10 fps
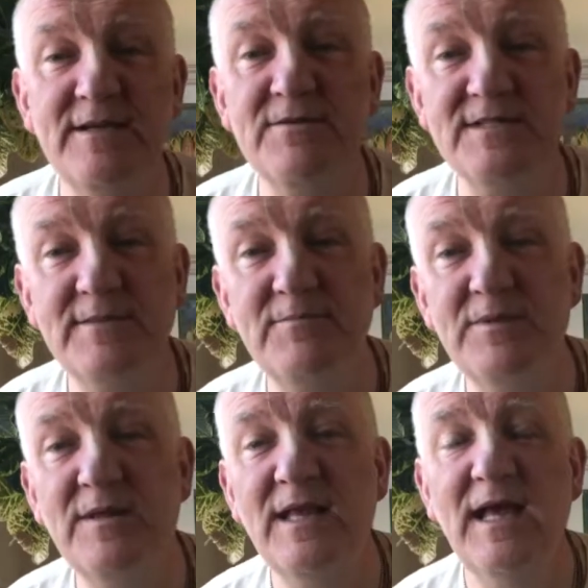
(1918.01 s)

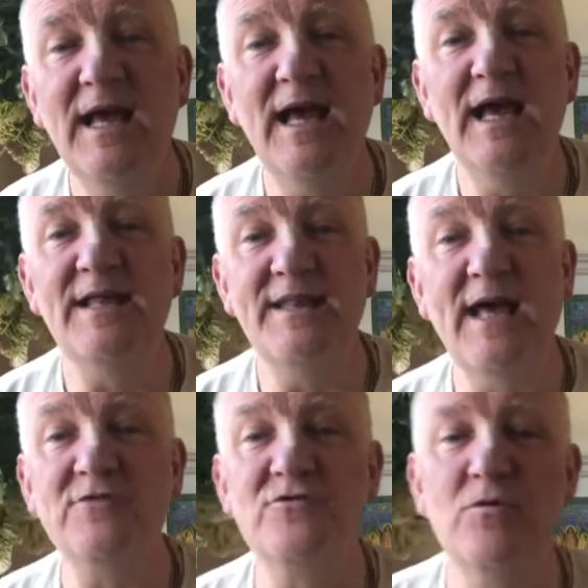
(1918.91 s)
simple and
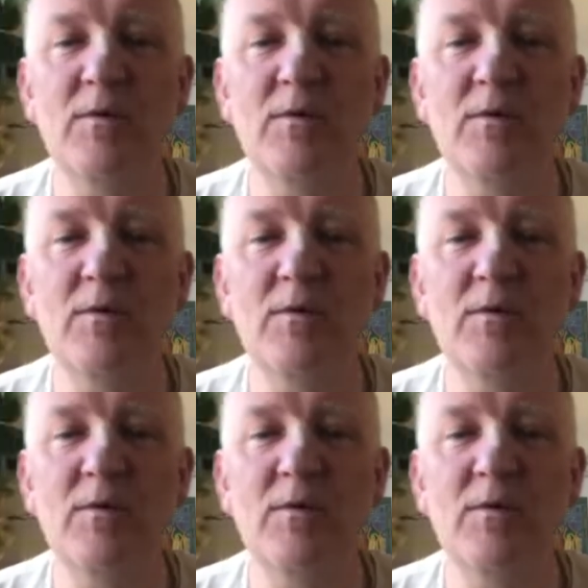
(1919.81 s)
natural